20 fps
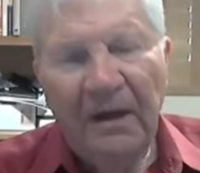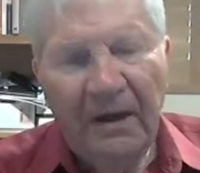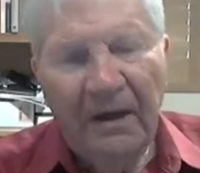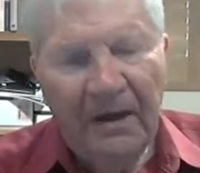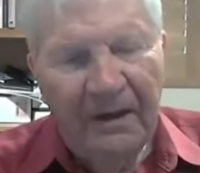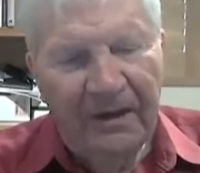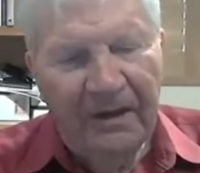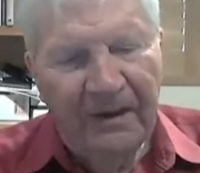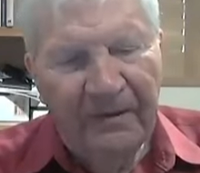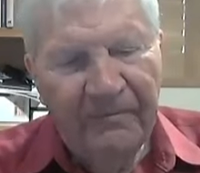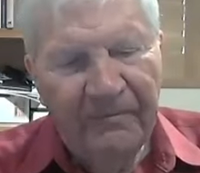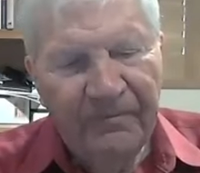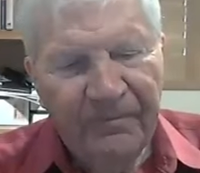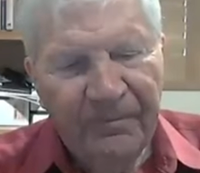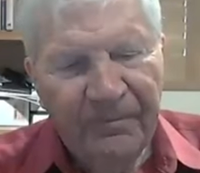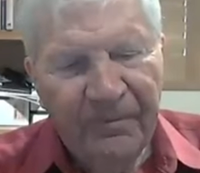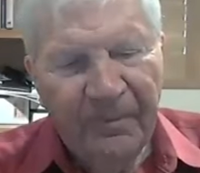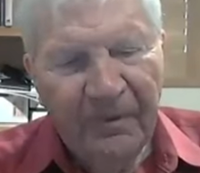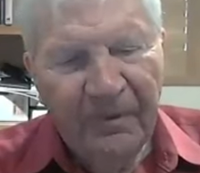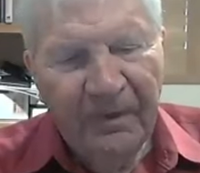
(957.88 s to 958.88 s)
I
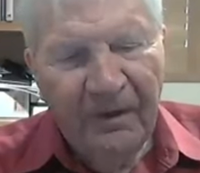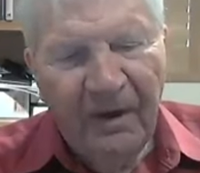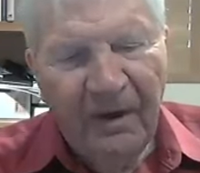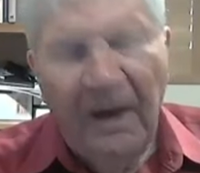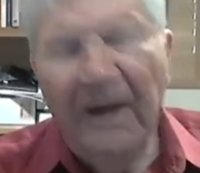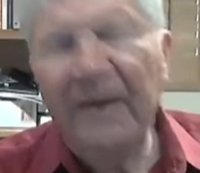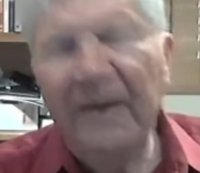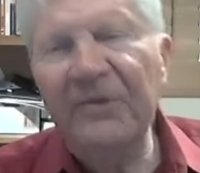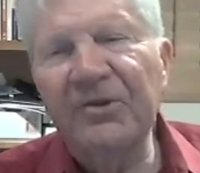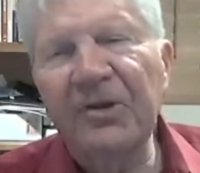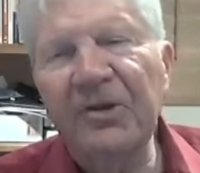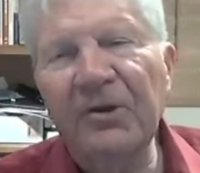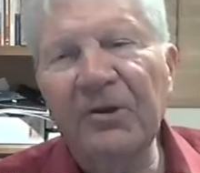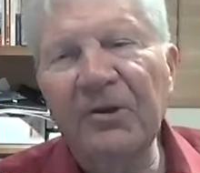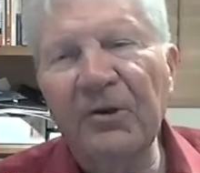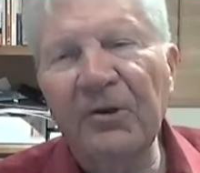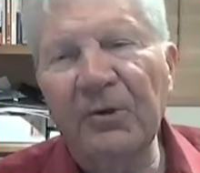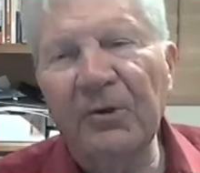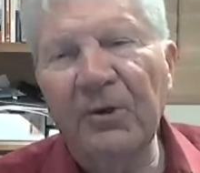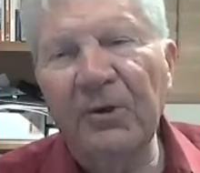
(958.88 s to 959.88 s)
had sent
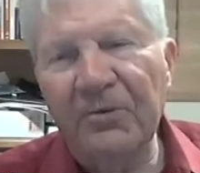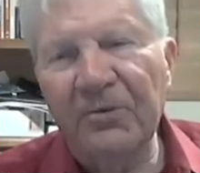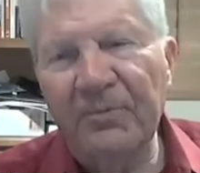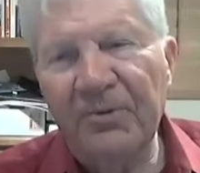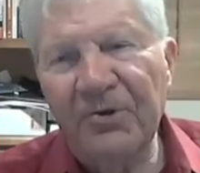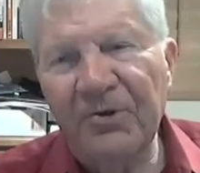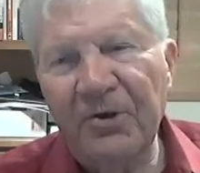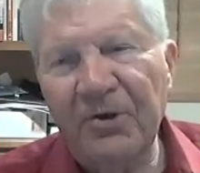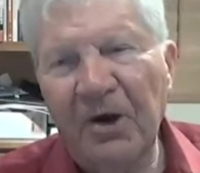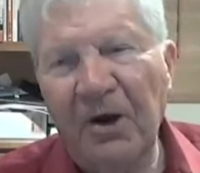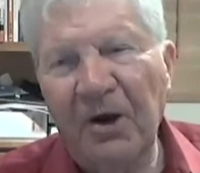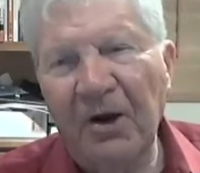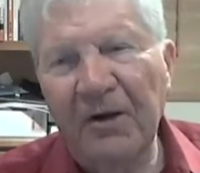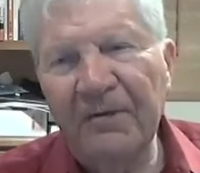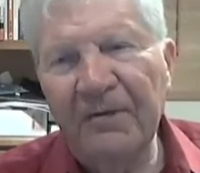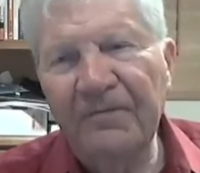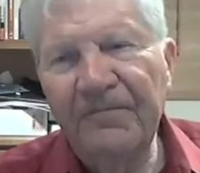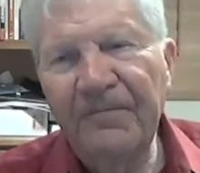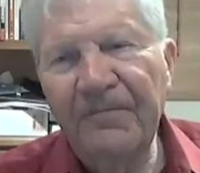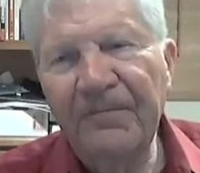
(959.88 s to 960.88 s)
her a Christmas card,
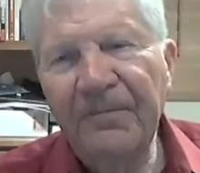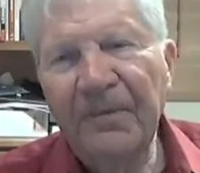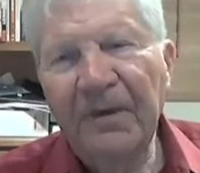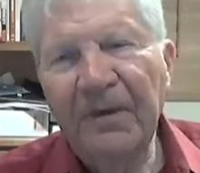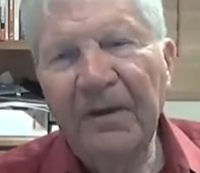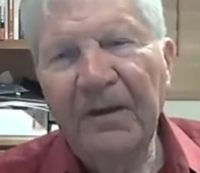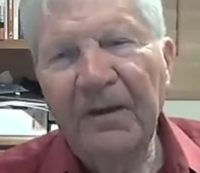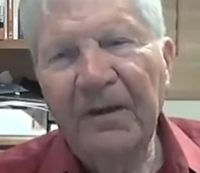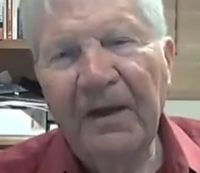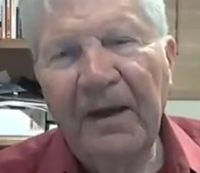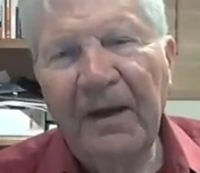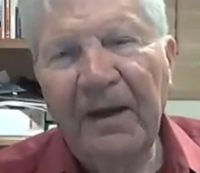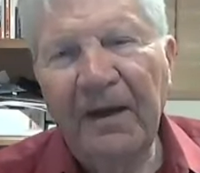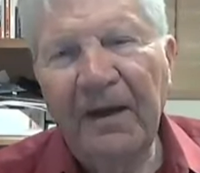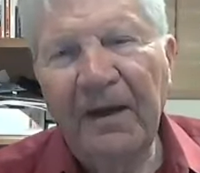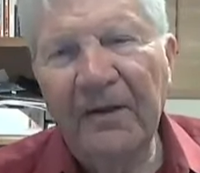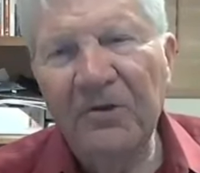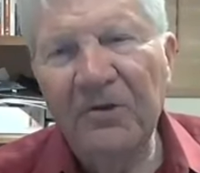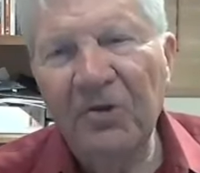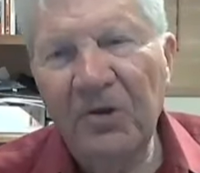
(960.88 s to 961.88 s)

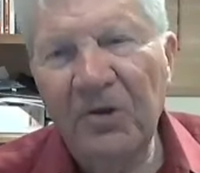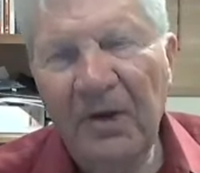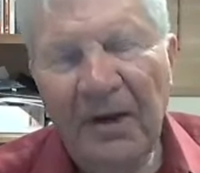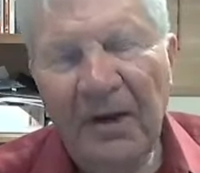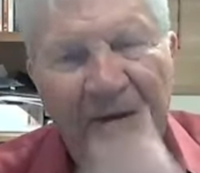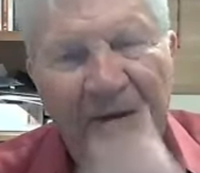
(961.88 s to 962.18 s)
and she had